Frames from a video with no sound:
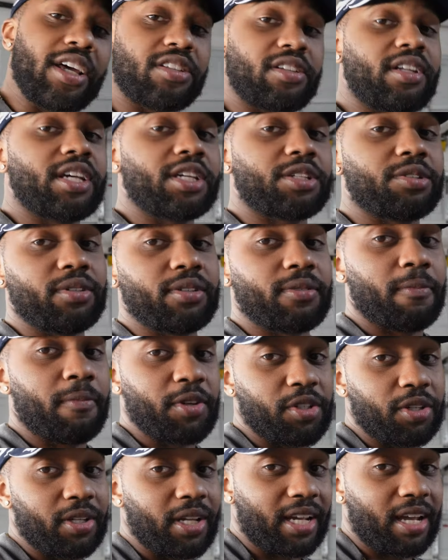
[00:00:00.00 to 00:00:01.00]
guys in the next one. Make
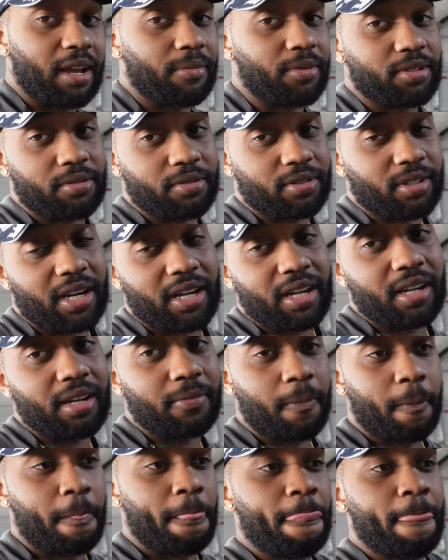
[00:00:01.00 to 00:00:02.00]
sure you like, comment,
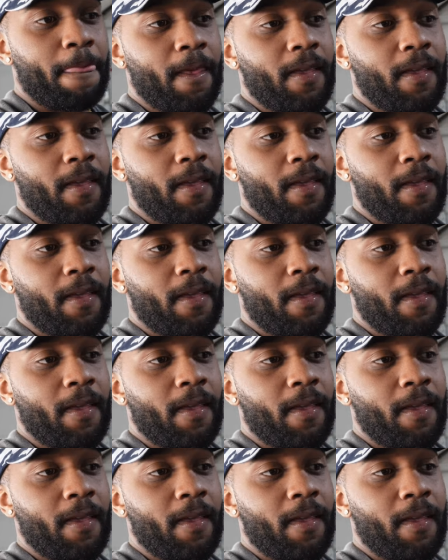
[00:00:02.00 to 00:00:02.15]
subscribe.